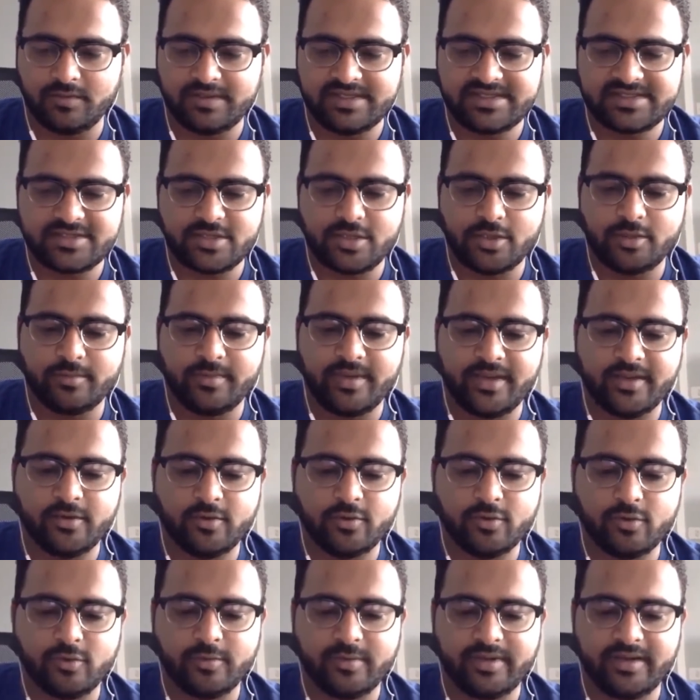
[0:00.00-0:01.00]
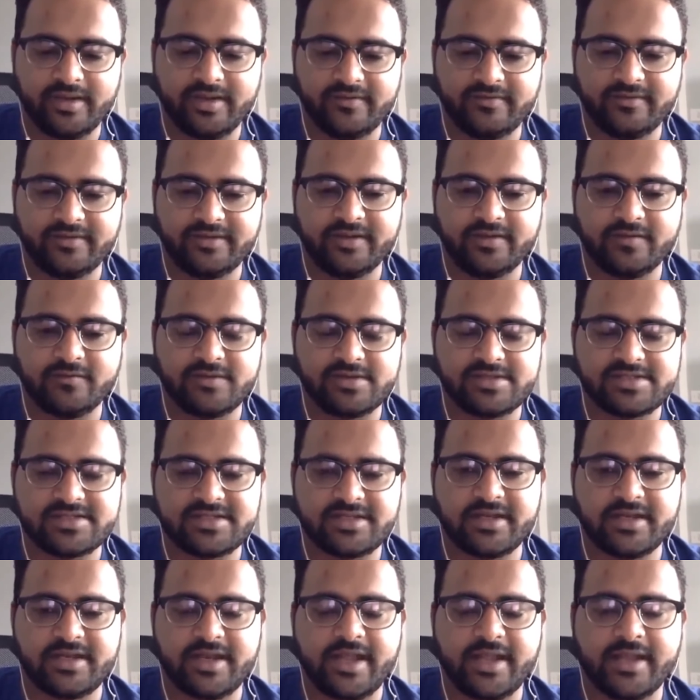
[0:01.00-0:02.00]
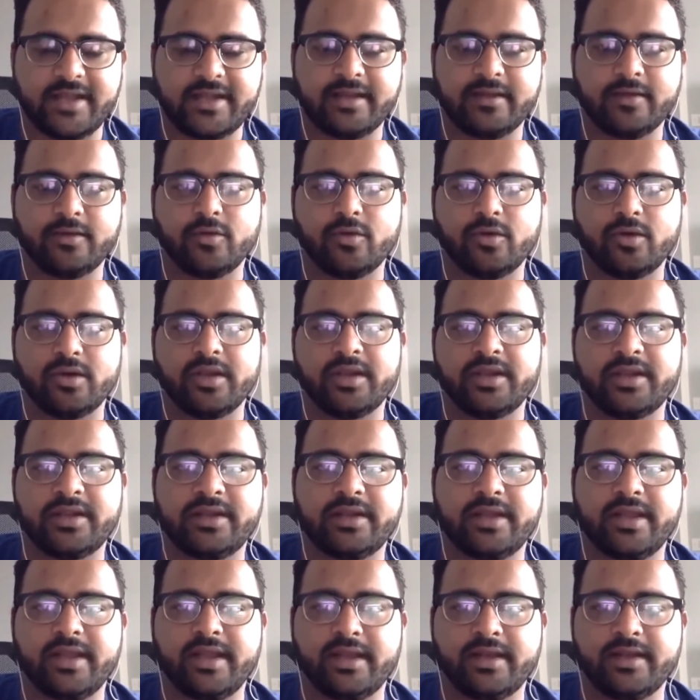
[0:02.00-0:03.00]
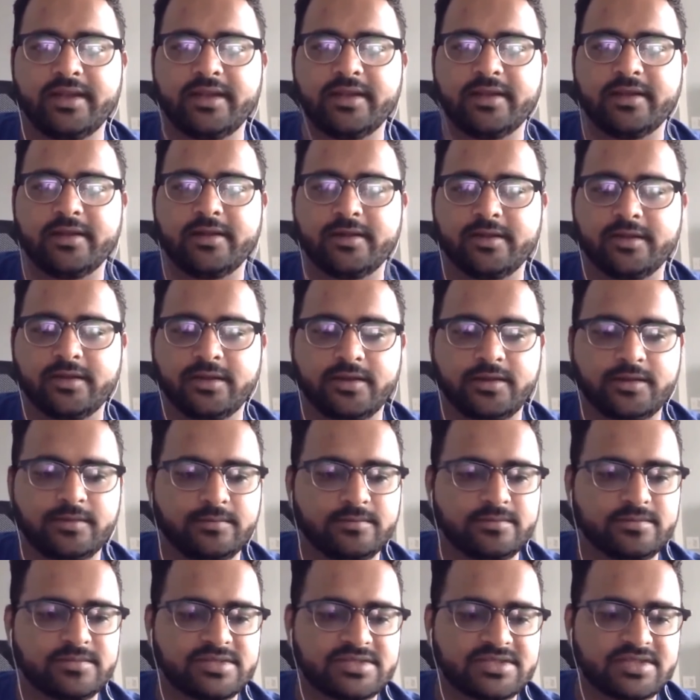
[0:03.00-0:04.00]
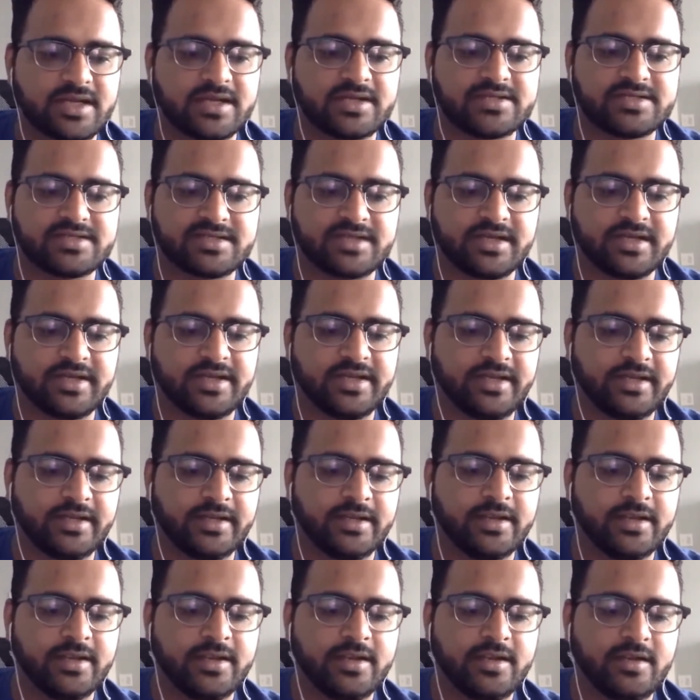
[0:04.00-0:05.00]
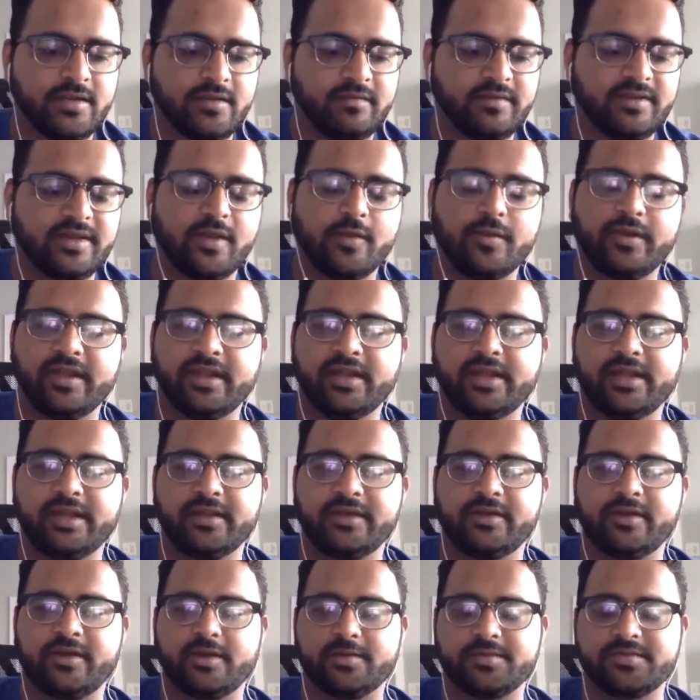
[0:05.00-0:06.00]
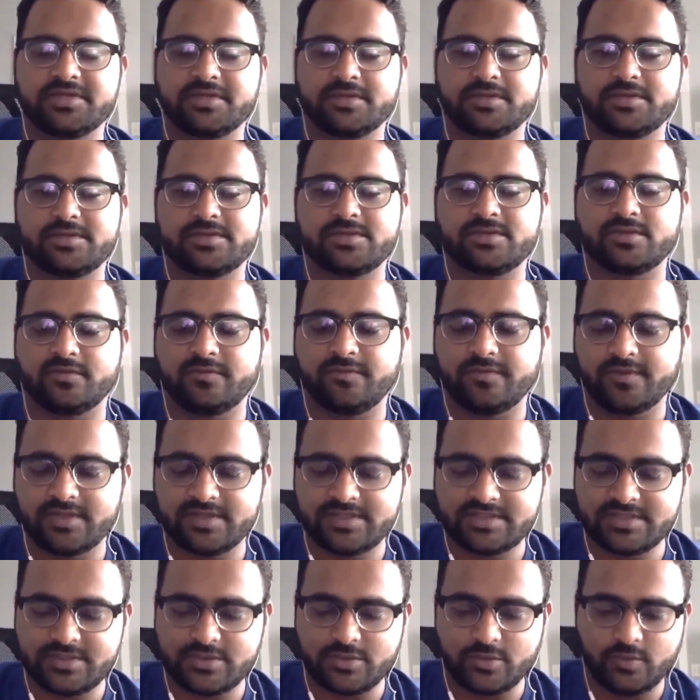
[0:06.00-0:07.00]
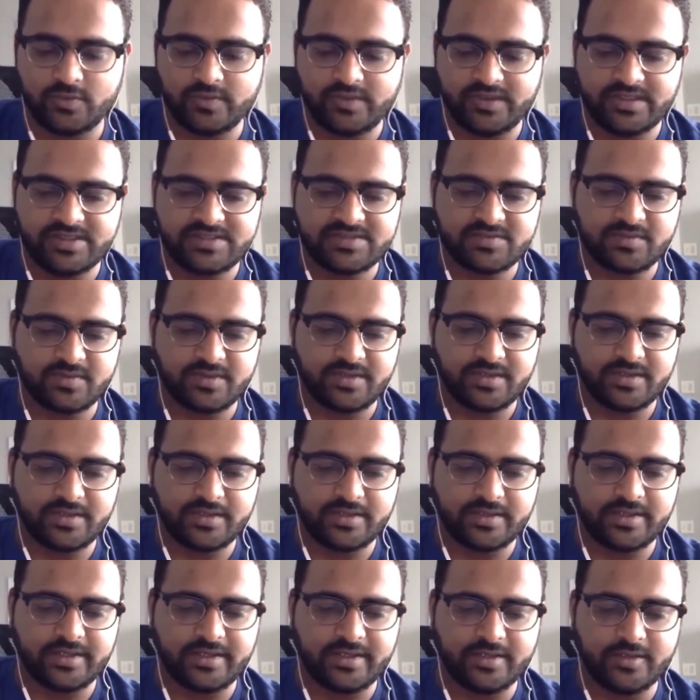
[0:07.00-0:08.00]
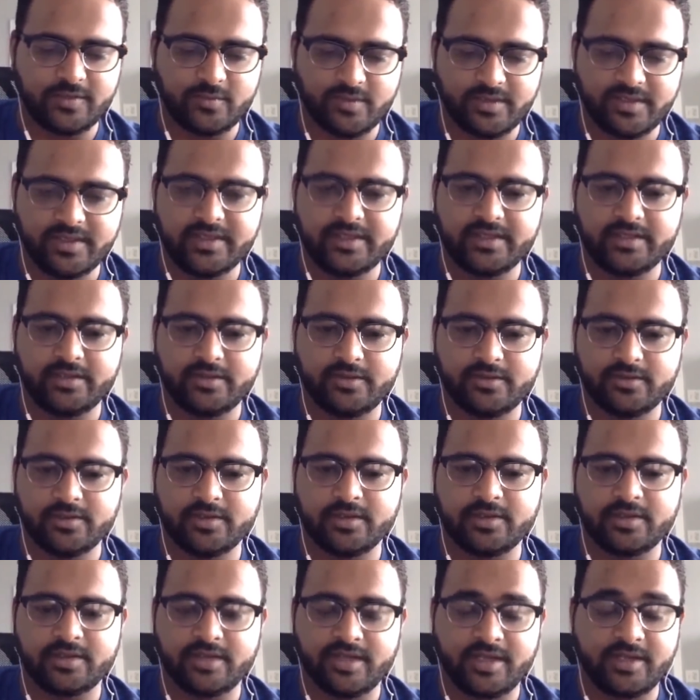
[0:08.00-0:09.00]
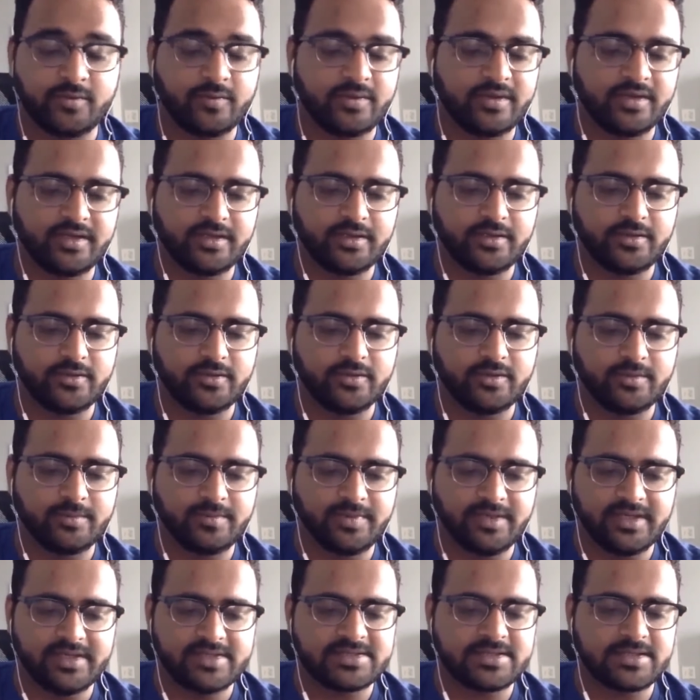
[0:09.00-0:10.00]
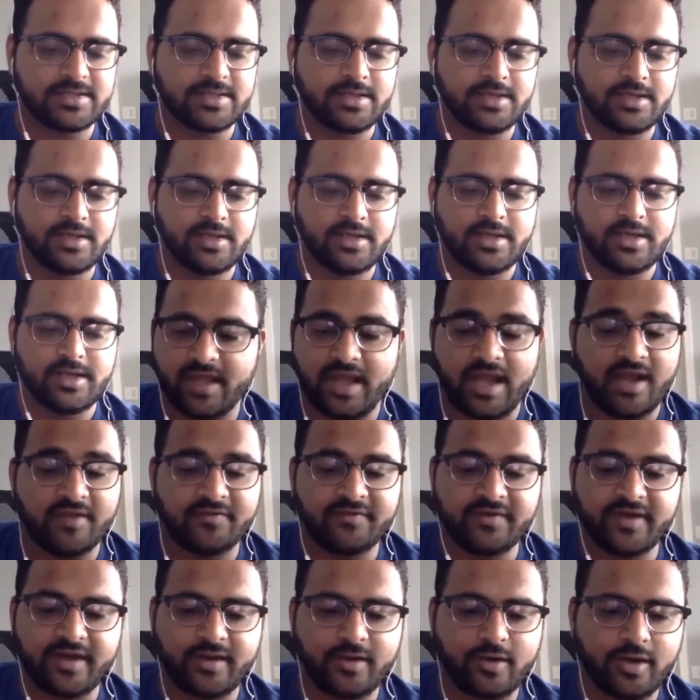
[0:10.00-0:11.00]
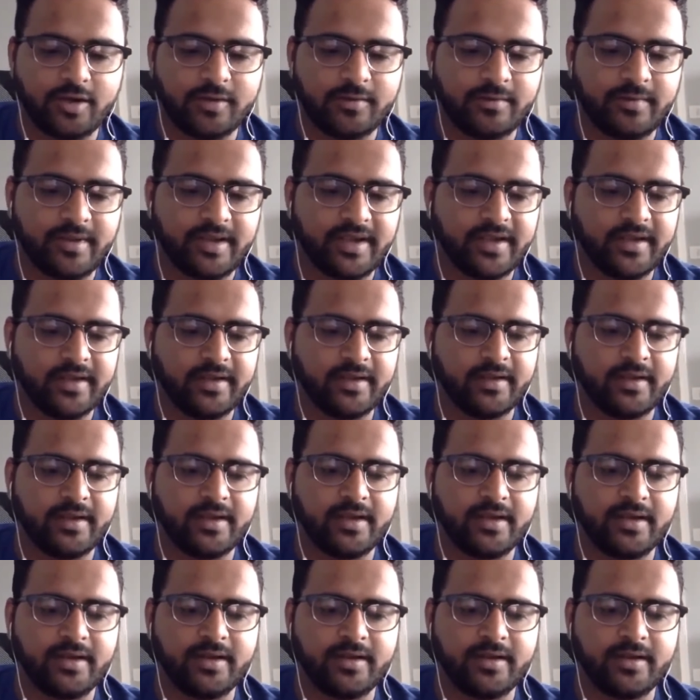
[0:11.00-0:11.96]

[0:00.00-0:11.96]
once all my home and everything was set, I can go ahead and start studying without any interruption. So first 2 weeks were getting acquainted to the place. After I got my